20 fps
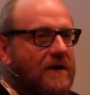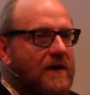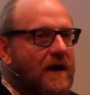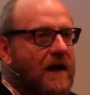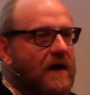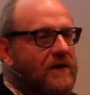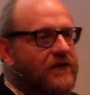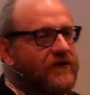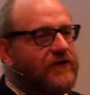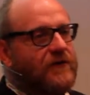
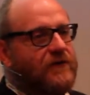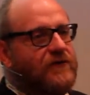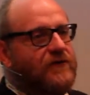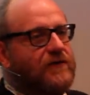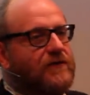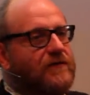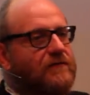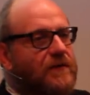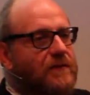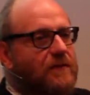uh, so you
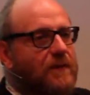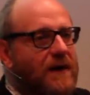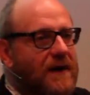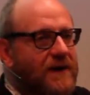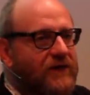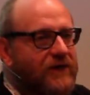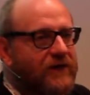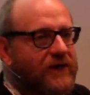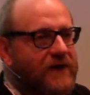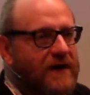can
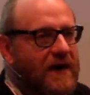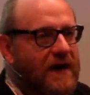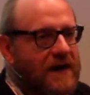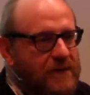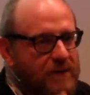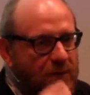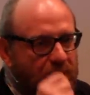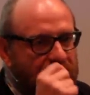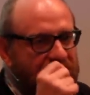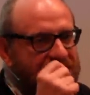replace the
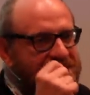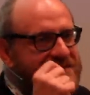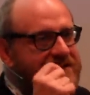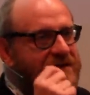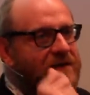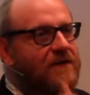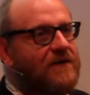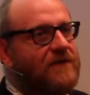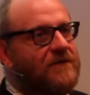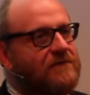cable, which you
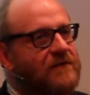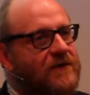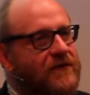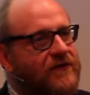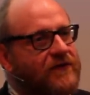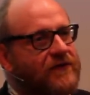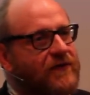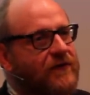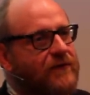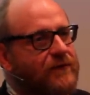can't with the
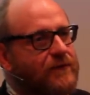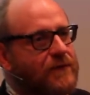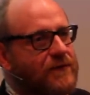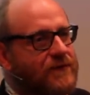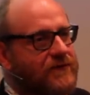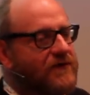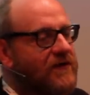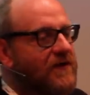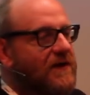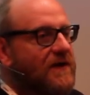soft
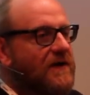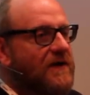ones.